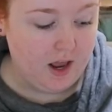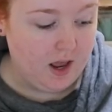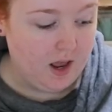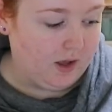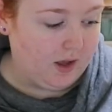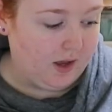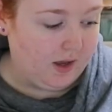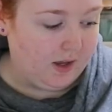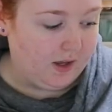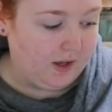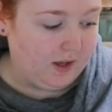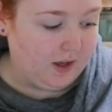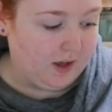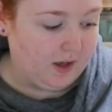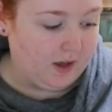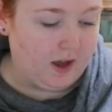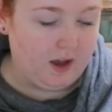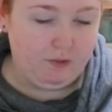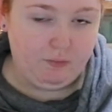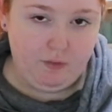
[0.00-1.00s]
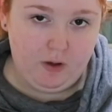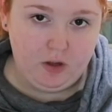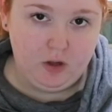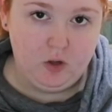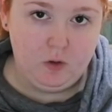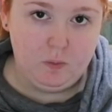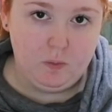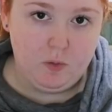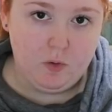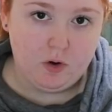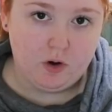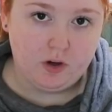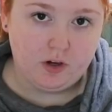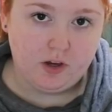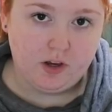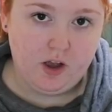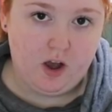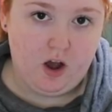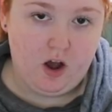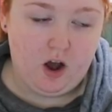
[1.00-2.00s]
I, uh, I follow more
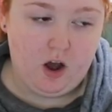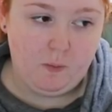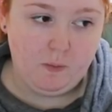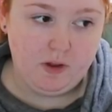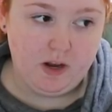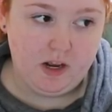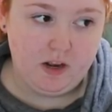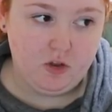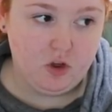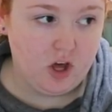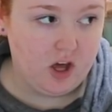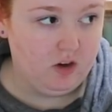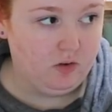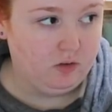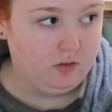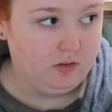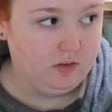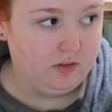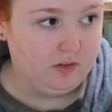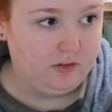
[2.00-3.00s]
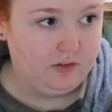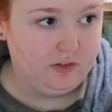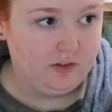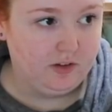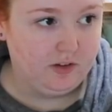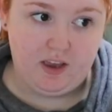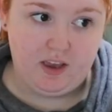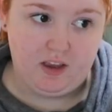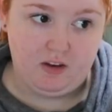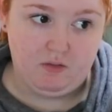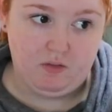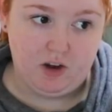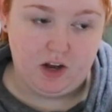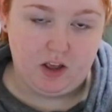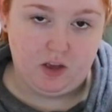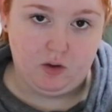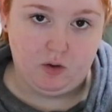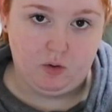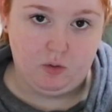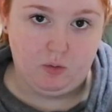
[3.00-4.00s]
comedy channels and
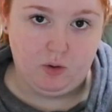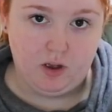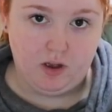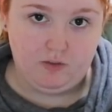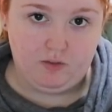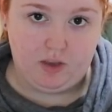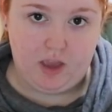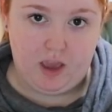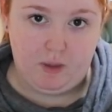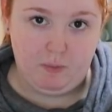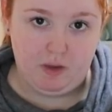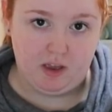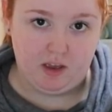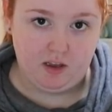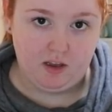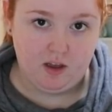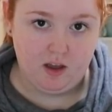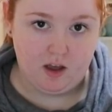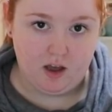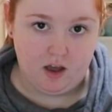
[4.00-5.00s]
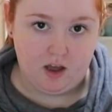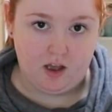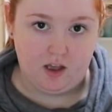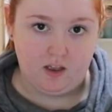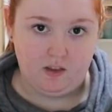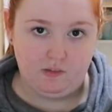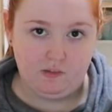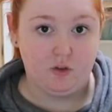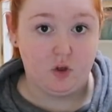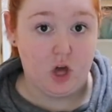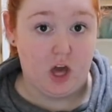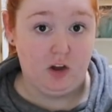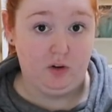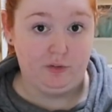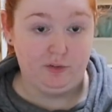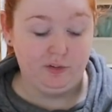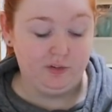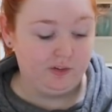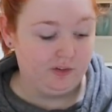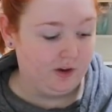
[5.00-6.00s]
video gaming uh,
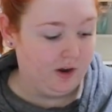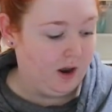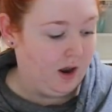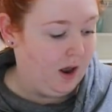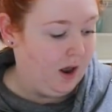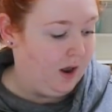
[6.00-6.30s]
channels.